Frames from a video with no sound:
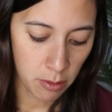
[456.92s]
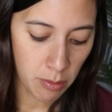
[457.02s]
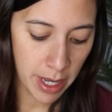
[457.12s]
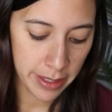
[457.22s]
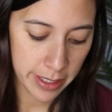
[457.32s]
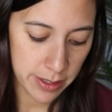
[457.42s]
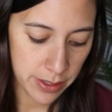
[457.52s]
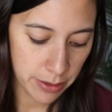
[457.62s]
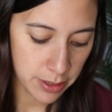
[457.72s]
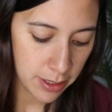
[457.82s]
"While it's
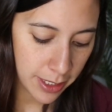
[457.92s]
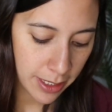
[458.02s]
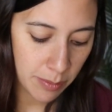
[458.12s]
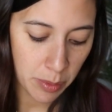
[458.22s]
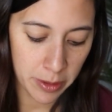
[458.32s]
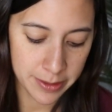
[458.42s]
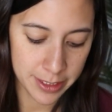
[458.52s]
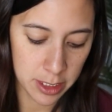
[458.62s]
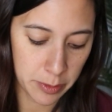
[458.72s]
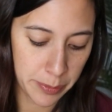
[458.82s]
certainly
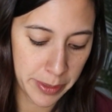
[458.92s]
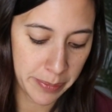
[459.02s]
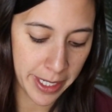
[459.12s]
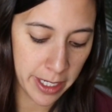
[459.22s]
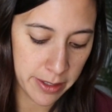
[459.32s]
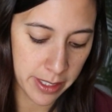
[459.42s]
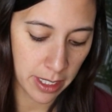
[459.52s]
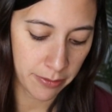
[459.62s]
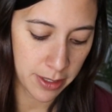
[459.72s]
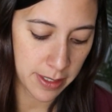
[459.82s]
important to prepare
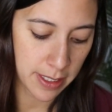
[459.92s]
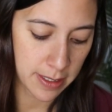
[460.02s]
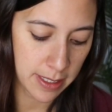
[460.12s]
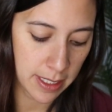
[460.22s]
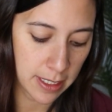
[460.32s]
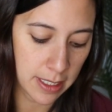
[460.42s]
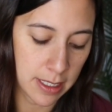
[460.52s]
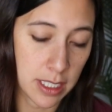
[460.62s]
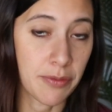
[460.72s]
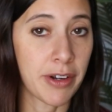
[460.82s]
yourself to succeed in
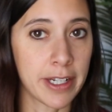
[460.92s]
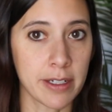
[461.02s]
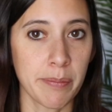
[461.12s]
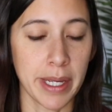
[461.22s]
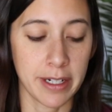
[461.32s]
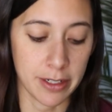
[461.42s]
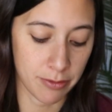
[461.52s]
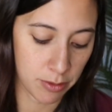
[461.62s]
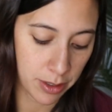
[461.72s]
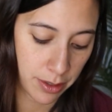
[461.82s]
this very competitive
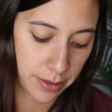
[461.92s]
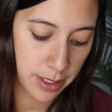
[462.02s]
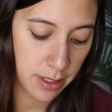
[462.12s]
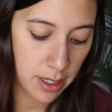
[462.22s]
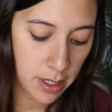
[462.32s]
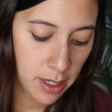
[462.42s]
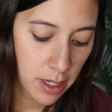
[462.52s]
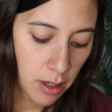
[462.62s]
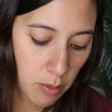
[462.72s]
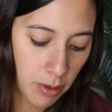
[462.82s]
world,
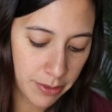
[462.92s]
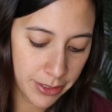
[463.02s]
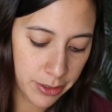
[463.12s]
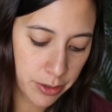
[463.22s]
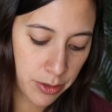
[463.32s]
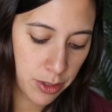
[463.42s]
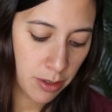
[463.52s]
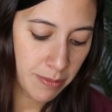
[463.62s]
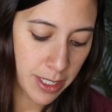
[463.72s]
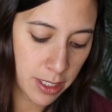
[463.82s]
one of your
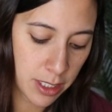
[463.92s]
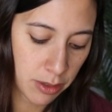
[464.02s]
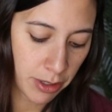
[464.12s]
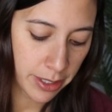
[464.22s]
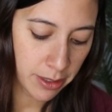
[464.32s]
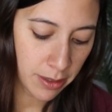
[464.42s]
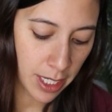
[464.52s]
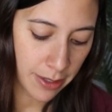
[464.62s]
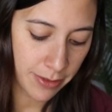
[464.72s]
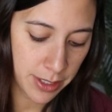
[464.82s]
crucial missions throughout your
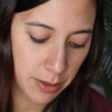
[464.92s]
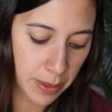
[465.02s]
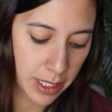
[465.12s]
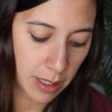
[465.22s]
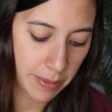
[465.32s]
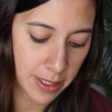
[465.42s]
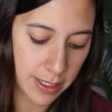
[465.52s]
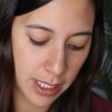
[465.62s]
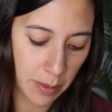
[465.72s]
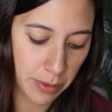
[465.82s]
life is to become a
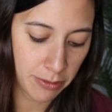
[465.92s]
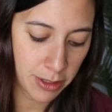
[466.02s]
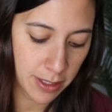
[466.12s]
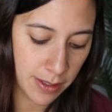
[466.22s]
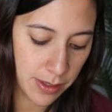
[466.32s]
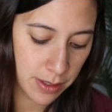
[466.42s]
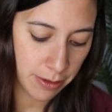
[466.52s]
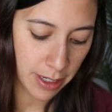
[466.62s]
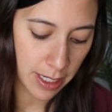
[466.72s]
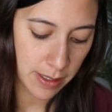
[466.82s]
disciple of Jesus
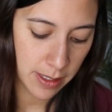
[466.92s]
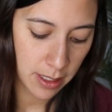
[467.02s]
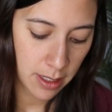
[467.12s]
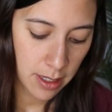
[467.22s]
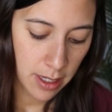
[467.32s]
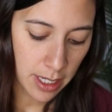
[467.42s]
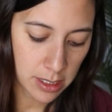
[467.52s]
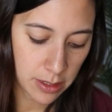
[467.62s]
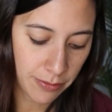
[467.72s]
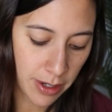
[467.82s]
Christ
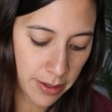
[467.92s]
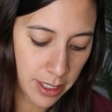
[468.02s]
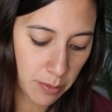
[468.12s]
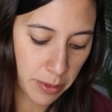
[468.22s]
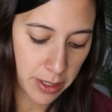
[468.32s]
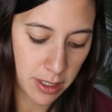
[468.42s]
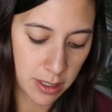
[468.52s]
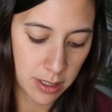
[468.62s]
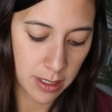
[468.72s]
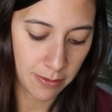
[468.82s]
and to follow the
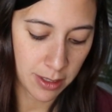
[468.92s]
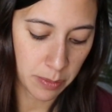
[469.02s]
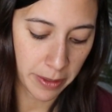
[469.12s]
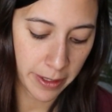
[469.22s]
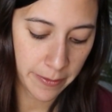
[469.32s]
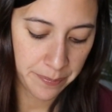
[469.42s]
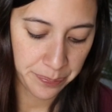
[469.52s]
impressions of the Spirit.